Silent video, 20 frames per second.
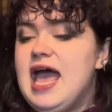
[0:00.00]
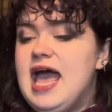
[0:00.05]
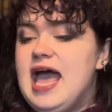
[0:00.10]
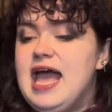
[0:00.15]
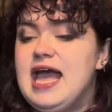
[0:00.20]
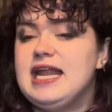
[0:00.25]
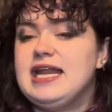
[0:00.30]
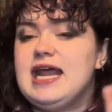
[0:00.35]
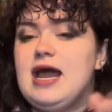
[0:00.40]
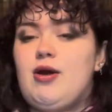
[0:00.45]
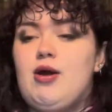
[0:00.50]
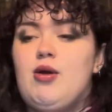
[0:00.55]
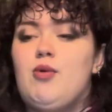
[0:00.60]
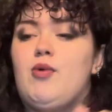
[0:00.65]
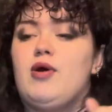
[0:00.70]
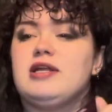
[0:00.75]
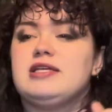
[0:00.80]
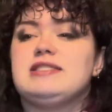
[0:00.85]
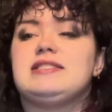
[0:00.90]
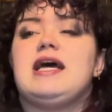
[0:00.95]
and now I
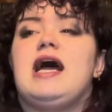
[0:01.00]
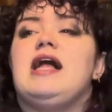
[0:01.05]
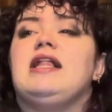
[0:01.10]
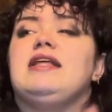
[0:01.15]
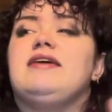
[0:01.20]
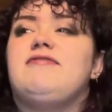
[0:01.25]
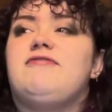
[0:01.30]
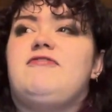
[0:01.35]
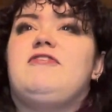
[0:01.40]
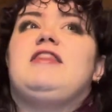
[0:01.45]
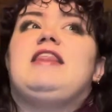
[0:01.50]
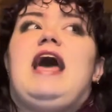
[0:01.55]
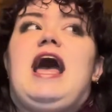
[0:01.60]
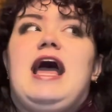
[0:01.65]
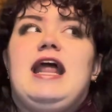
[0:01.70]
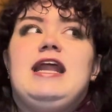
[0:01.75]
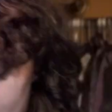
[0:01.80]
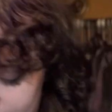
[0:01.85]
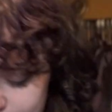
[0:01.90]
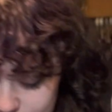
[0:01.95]
want to style it for that.
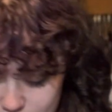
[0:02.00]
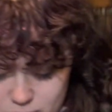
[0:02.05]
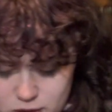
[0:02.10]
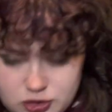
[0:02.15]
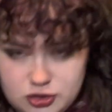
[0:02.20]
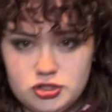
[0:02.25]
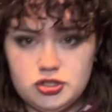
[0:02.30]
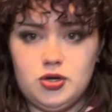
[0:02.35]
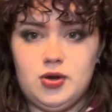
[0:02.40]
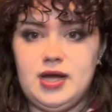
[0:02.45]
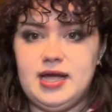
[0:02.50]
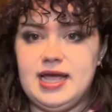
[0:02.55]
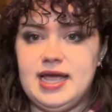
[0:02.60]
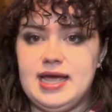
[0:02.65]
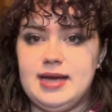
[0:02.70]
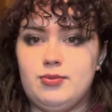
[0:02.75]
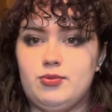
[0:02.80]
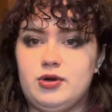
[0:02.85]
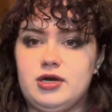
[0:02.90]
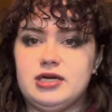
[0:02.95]
Also, I
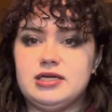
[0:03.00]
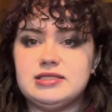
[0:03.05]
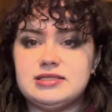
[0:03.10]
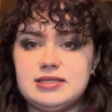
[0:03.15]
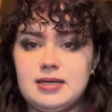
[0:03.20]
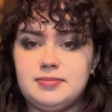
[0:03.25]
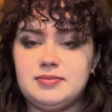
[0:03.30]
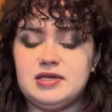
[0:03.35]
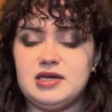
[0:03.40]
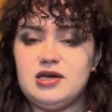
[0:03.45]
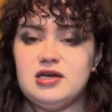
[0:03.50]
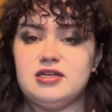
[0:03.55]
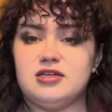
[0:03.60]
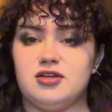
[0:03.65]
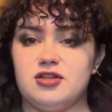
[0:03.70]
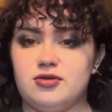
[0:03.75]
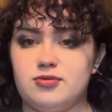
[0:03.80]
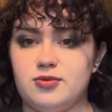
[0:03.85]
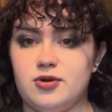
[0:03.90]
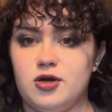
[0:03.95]
am wearing something
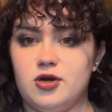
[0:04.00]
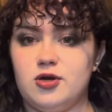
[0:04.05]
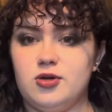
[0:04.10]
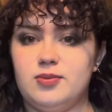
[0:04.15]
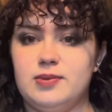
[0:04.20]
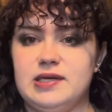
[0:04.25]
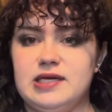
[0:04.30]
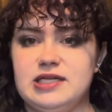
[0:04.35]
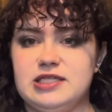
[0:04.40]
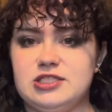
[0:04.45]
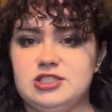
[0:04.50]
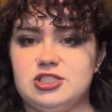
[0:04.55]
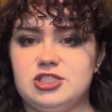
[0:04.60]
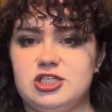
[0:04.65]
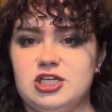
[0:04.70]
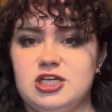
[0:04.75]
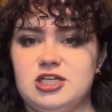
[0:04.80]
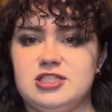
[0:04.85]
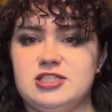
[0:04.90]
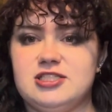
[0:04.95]
under the robe. It's
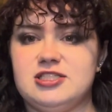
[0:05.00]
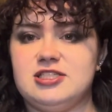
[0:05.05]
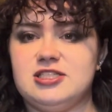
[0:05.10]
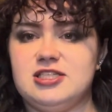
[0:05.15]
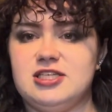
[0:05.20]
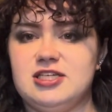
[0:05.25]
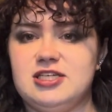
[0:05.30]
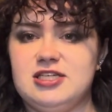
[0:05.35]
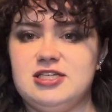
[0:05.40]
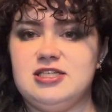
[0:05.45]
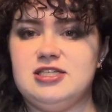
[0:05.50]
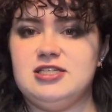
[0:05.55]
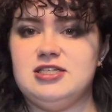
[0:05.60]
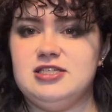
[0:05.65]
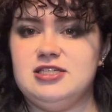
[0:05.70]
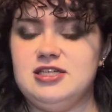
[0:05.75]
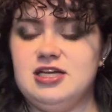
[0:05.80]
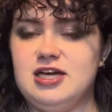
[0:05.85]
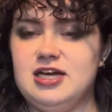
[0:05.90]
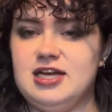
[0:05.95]
just
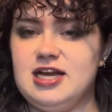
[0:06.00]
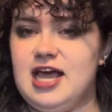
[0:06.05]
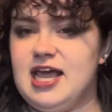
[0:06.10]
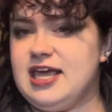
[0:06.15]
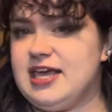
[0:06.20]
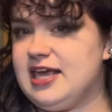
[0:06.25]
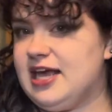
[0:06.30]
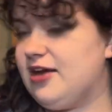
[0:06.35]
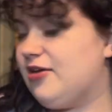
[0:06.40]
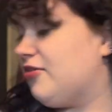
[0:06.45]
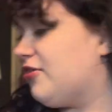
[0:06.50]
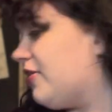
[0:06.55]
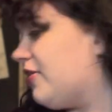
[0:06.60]
a nightgown